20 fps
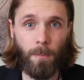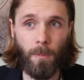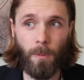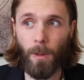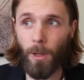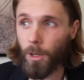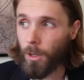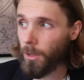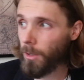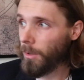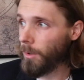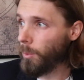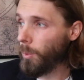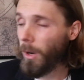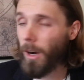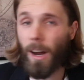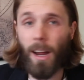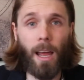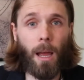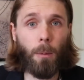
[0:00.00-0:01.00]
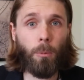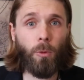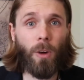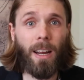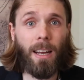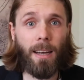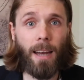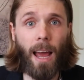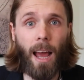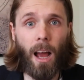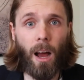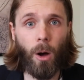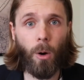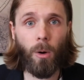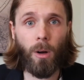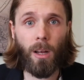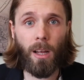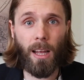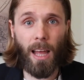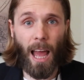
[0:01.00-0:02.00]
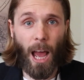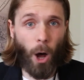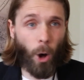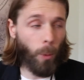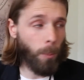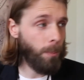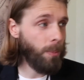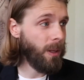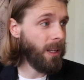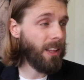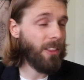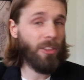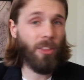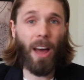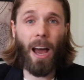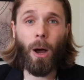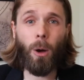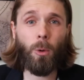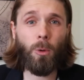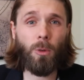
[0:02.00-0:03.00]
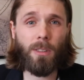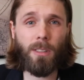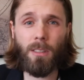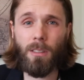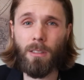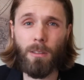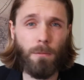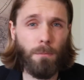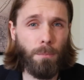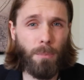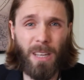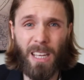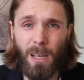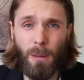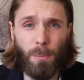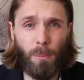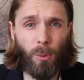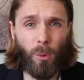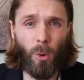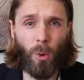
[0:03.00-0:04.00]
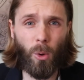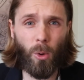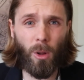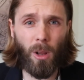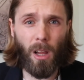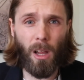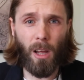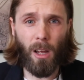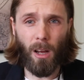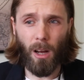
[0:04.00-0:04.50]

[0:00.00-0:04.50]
Look where I am right now, helping thousands of people.